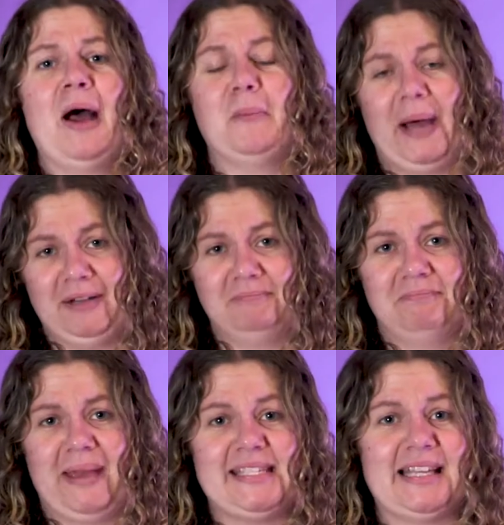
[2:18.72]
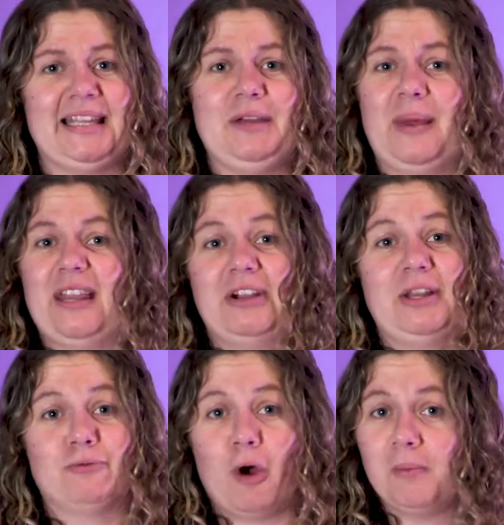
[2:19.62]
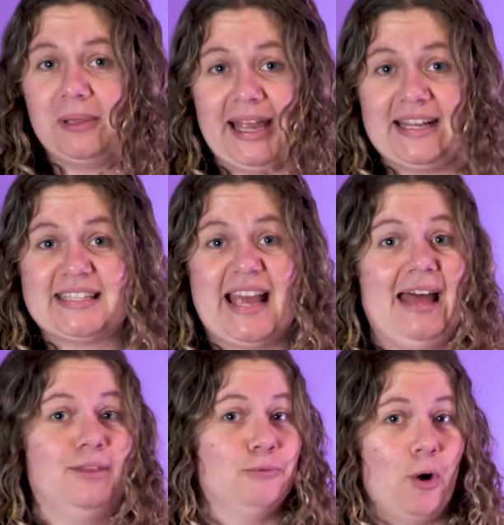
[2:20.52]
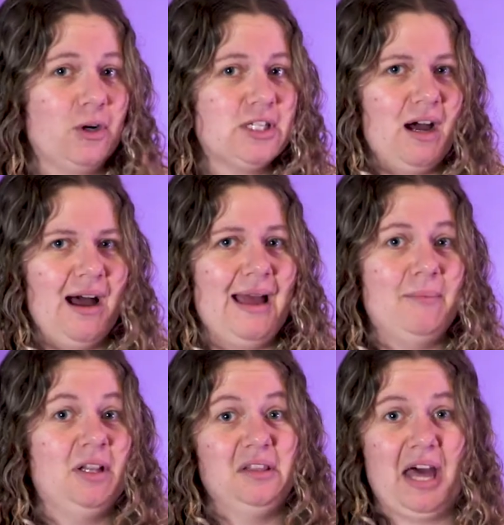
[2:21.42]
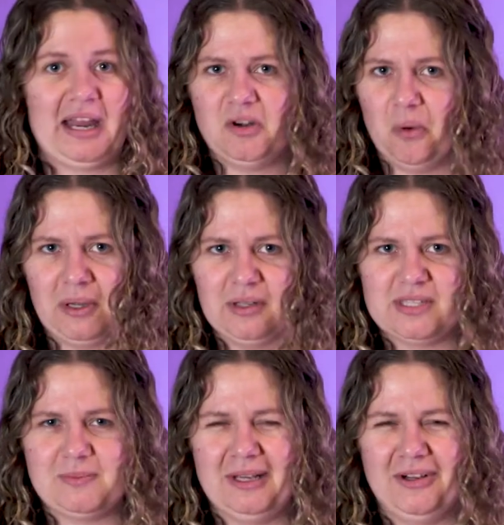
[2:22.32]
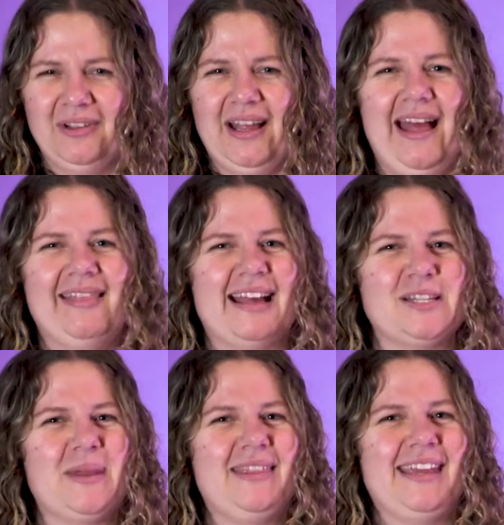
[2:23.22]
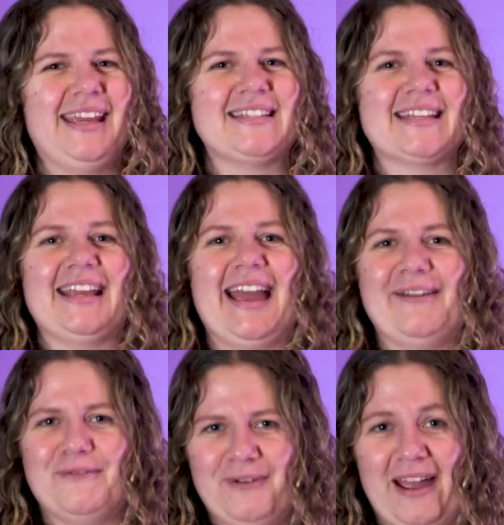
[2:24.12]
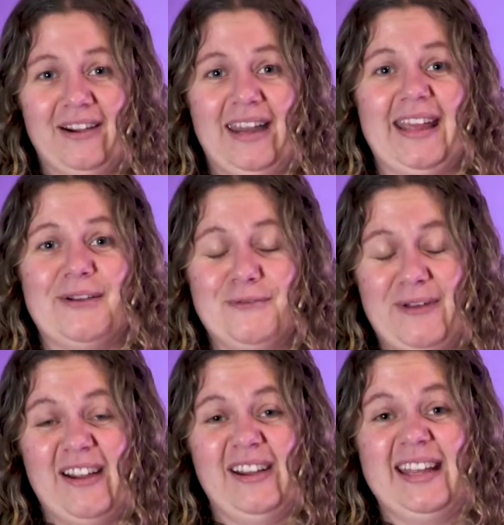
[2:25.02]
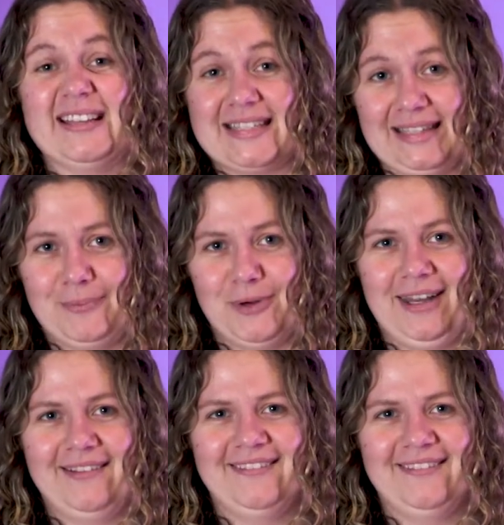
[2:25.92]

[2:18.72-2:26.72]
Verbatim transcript: But basically when they're in the wrong place at the wrong time, like an oil spill, that's when things can get very, very slippery.